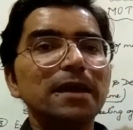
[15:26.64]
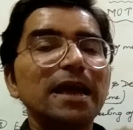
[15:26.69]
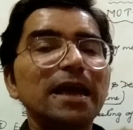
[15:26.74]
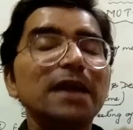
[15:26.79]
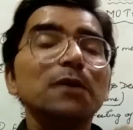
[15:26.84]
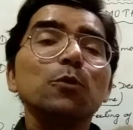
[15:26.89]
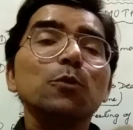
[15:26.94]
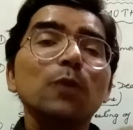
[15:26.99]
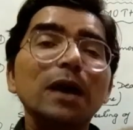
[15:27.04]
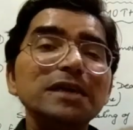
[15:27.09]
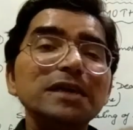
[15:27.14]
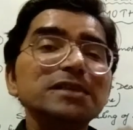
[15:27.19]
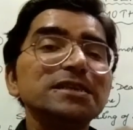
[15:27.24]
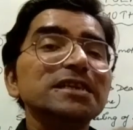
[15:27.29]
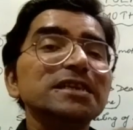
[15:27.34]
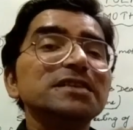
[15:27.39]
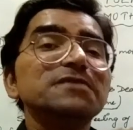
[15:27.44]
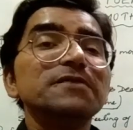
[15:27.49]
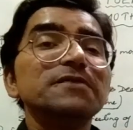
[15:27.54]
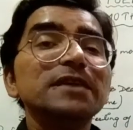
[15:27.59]
and why
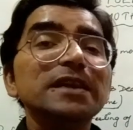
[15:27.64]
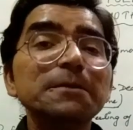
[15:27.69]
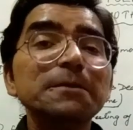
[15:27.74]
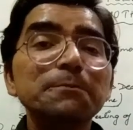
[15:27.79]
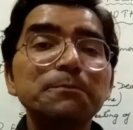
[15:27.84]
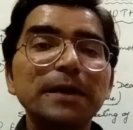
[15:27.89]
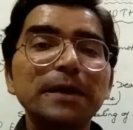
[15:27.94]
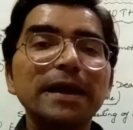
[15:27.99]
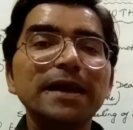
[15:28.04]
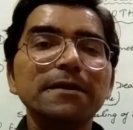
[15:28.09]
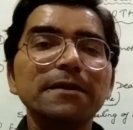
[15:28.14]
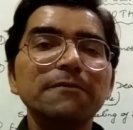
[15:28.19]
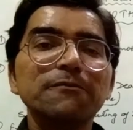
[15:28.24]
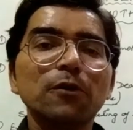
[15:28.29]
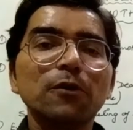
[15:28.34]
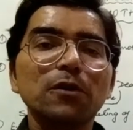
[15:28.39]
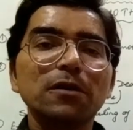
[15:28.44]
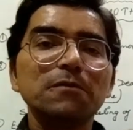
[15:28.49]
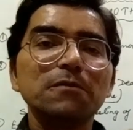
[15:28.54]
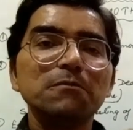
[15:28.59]
she is feeling pain
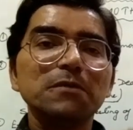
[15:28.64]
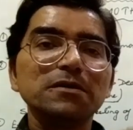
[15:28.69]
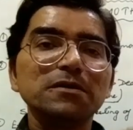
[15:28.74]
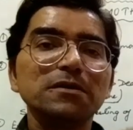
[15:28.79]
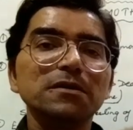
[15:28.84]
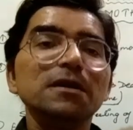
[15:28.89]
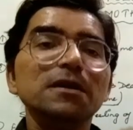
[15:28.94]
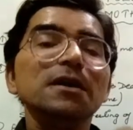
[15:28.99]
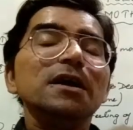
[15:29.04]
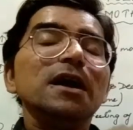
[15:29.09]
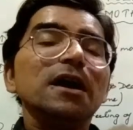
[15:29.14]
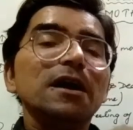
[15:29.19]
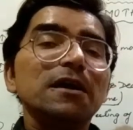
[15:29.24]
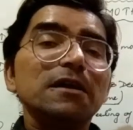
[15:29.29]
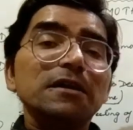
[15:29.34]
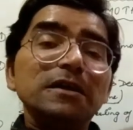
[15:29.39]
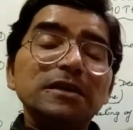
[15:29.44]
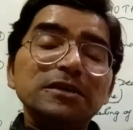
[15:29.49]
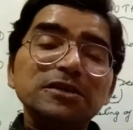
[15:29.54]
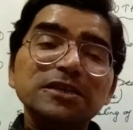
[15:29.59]
for her mother?
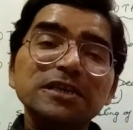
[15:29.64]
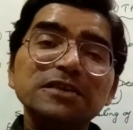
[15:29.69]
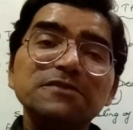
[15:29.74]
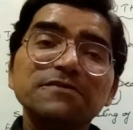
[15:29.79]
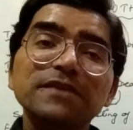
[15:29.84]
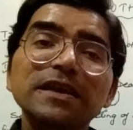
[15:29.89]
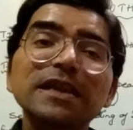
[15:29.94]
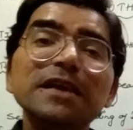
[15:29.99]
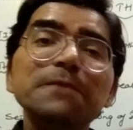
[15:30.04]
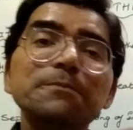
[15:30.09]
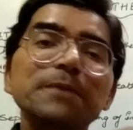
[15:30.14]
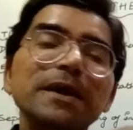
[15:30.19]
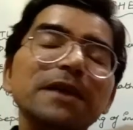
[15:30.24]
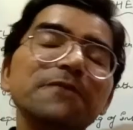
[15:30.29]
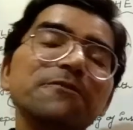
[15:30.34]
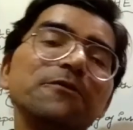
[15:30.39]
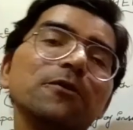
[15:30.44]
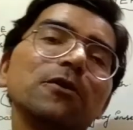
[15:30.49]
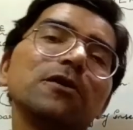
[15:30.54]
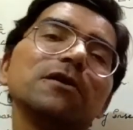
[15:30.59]
She is feeling
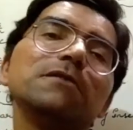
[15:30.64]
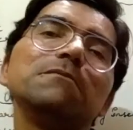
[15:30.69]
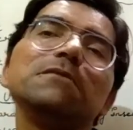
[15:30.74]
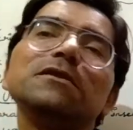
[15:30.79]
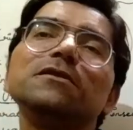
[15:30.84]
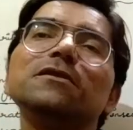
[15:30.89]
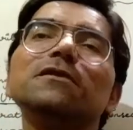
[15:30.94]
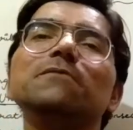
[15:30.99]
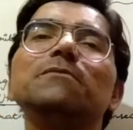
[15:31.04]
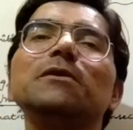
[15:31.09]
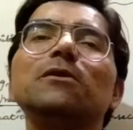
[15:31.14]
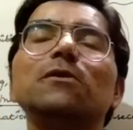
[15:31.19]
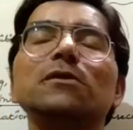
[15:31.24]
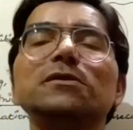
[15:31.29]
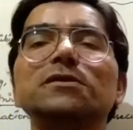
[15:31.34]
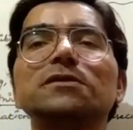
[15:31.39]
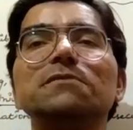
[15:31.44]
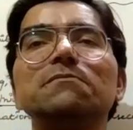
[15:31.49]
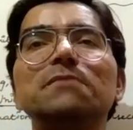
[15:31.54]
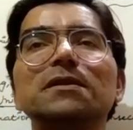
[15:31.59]
pain for her mother
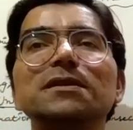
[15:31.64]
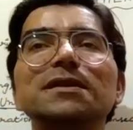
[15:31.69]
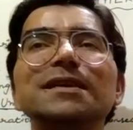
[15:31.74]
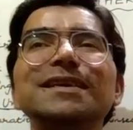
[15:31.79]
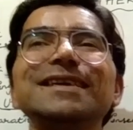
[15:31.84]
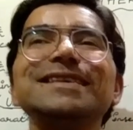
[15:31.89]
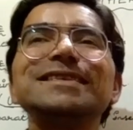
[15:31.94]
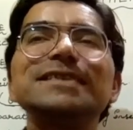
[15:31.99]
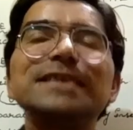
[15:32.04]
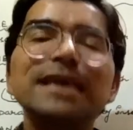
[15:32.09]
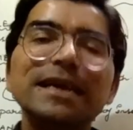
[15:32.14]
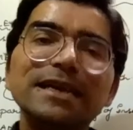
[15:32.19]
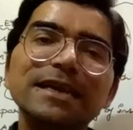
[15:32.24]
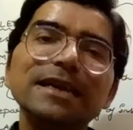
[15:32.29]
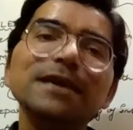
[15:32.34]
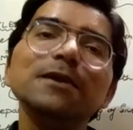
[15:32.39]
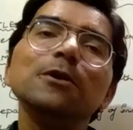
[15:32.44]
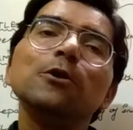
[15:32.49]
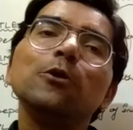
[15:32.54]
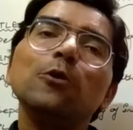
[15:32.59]
because her mother is
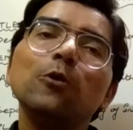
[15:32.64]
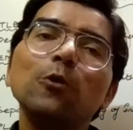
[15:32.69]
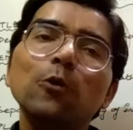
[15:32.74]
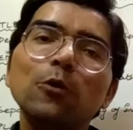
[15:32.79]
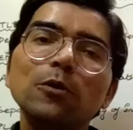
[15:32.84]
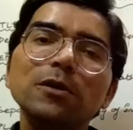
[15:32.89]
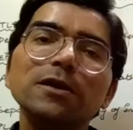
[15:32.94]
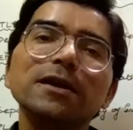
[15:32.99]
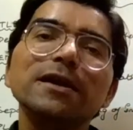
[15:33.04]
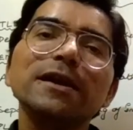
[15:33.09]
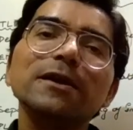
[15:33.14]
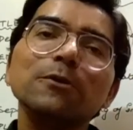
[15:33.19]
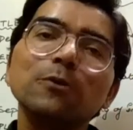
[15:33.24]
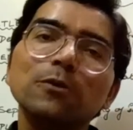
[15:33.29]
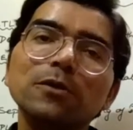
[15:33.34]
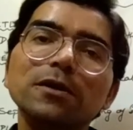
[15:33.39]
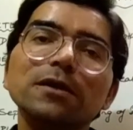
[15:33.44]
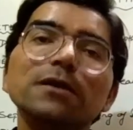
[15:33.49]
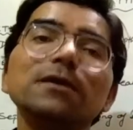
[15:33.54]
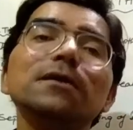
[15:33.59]
getting older and
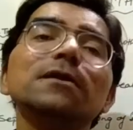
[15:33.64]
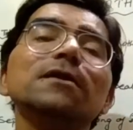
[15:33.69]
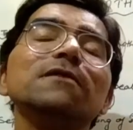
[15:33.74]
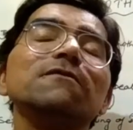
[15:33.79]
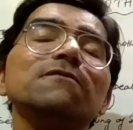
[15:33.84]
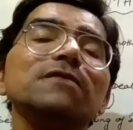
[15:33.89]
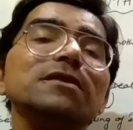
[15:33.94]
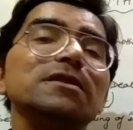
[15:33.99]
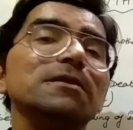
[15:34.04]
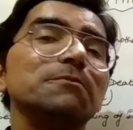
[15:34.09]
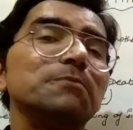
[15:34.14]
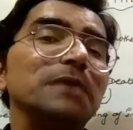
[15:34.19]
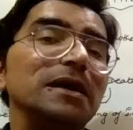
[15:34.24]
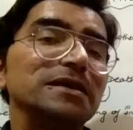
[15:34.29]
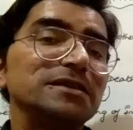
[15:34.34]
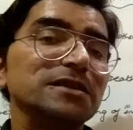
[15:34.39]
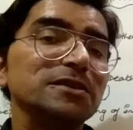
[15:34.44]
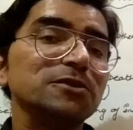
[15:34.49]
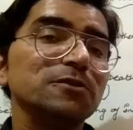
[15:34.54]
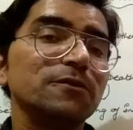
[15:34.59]
older with the
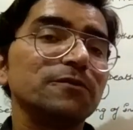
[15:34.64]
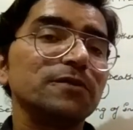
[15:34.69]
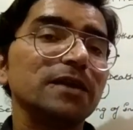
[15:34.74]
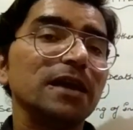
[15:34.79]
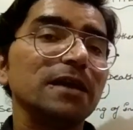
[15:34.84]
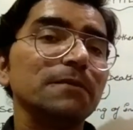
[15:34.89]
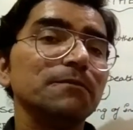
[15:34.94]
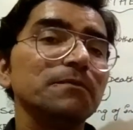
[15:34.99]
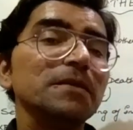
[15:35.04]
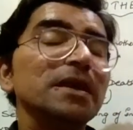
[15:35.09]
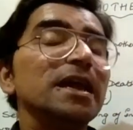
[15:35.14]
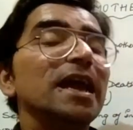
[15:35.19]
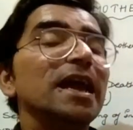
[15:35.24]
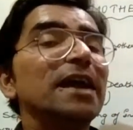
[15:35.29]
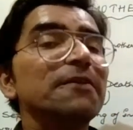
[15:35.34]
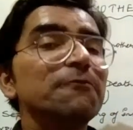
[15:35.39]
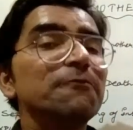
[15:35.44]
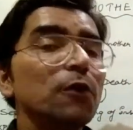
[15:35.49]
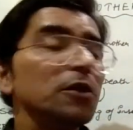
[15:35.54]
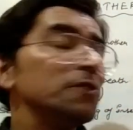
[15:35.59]
passage of time.
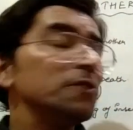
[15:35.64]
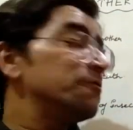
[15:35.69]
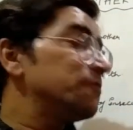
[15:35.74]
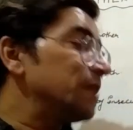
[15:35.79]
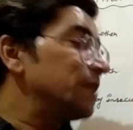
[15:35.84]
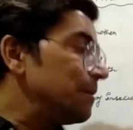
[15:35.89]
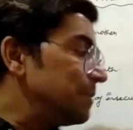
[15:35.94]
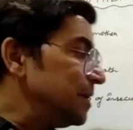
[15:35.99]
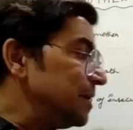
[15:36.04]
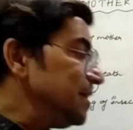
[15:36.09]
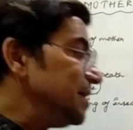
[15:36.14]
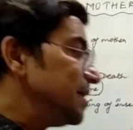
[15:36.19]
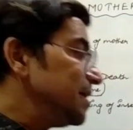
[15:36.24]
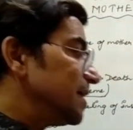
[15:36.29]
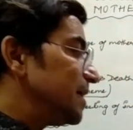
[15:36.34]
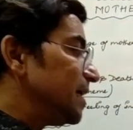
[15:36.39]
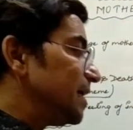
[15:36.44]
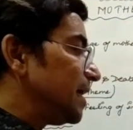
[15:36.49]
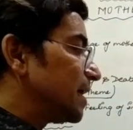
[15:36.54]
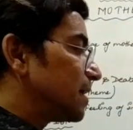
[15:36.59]
And what
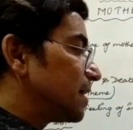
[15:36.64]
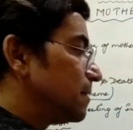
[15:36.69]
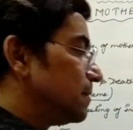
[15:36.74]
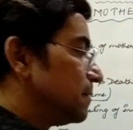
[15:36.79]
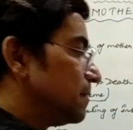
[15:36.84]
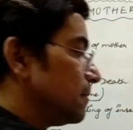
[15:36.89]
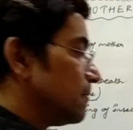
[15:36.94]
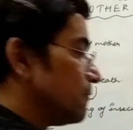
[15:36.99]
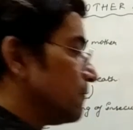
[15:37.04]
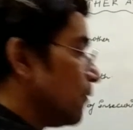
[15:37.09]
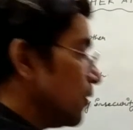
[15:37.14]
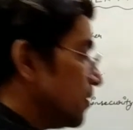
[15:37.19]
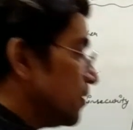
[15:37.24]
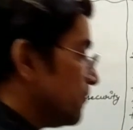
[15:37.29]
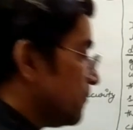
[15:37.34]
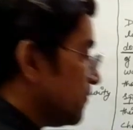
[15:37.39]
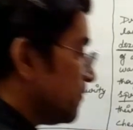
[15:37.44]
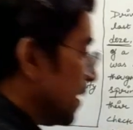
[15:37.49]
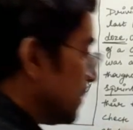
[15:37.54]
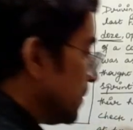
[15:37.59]
familiar
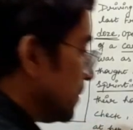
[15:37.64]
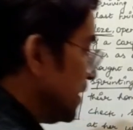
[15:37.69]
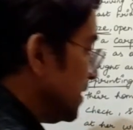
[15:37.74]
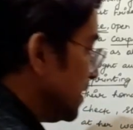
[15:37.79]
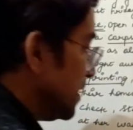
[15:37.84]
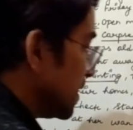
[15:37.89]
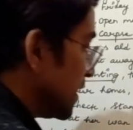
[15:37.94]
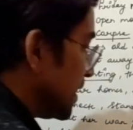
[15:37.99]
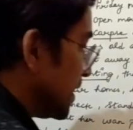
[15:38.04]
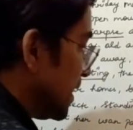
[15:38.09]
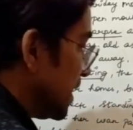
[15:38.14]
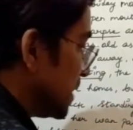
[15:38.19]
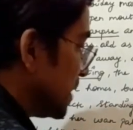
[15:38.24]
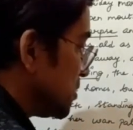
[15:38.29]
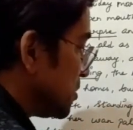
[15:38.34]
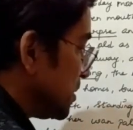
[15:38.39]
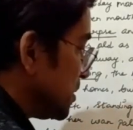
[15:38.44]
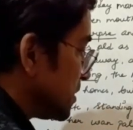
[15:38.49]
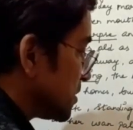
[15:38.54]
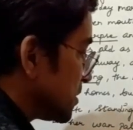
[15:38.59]
ache
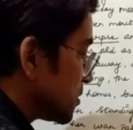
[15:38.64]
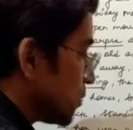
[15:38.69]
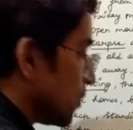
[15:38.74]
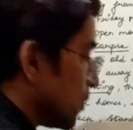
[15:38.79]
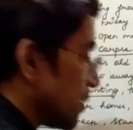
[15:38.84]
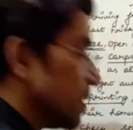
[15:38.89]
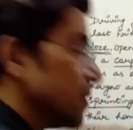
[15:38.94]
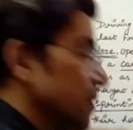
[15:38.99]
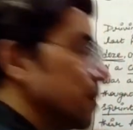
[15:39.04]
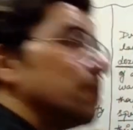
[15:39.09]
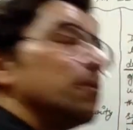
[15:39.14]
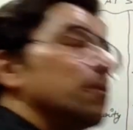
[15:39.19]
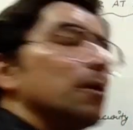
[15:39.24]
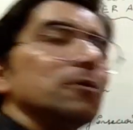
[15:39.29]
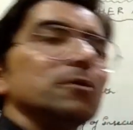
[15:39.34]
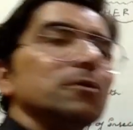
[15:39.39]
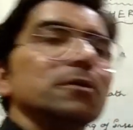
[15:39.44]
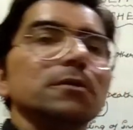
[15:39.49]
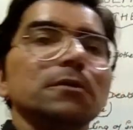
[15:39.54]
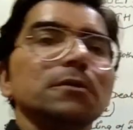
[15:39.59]
she is talking
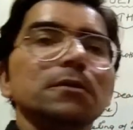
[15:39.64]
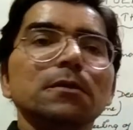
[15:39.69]
about?